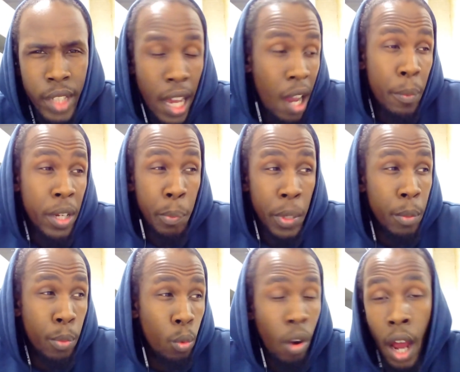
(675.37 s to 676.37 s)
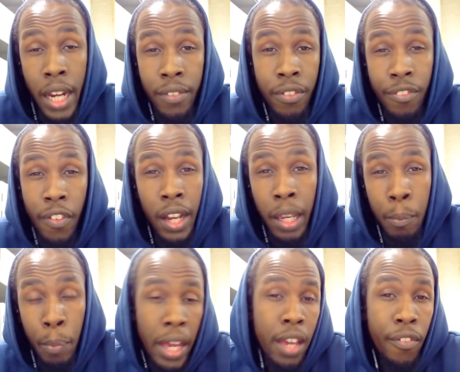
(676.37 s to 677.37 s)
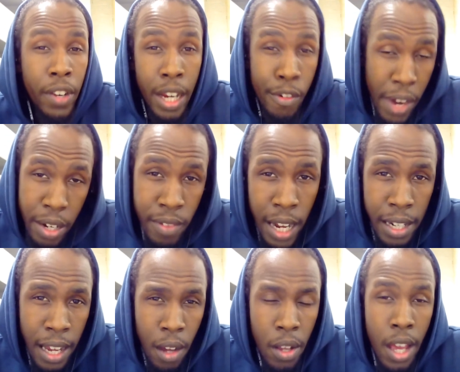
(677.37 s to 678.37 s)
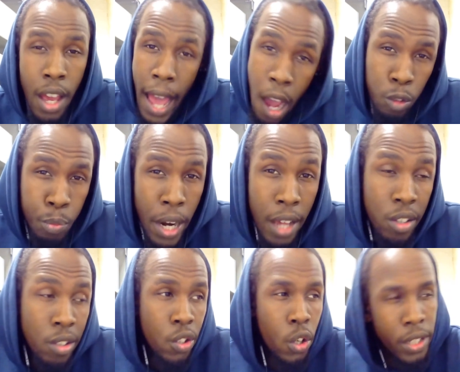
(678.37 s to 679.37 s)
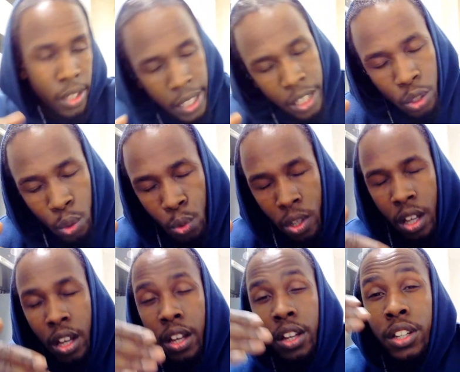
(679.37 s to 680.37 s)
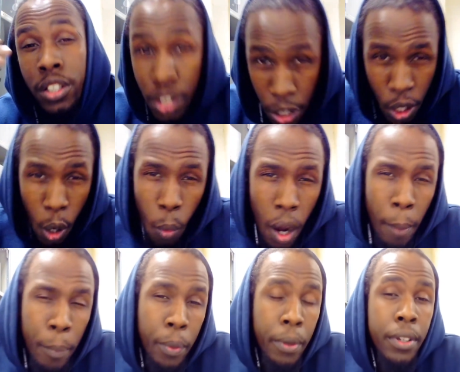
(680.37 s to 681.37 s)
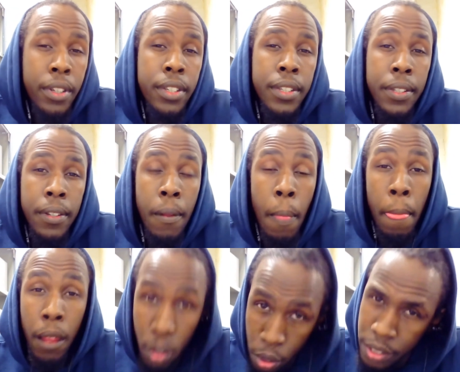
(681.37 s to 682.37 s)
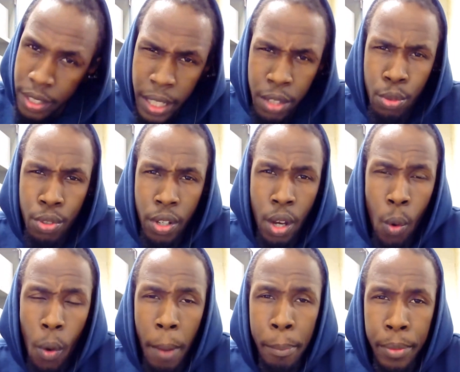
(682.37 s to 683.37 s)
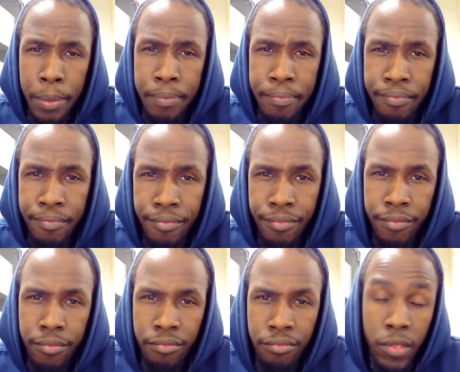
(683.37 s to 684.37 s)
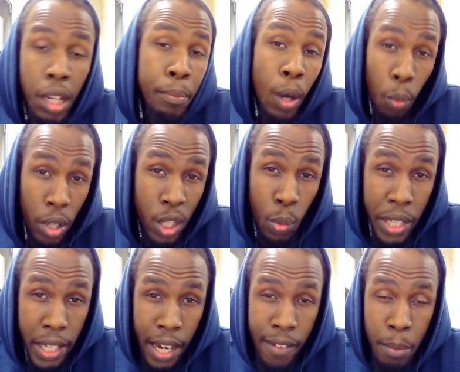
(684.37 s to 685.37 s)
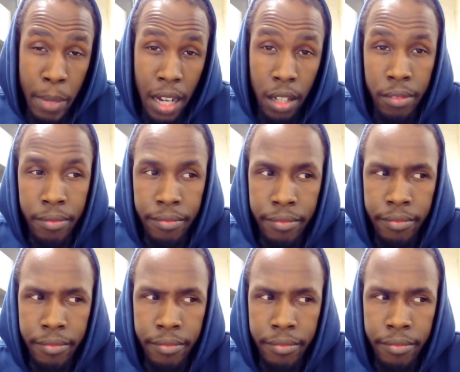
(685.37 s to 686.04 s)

How many people can't even fucking pay for their rent right now? House prices continue to go up. Continue to go up. But what do we care about?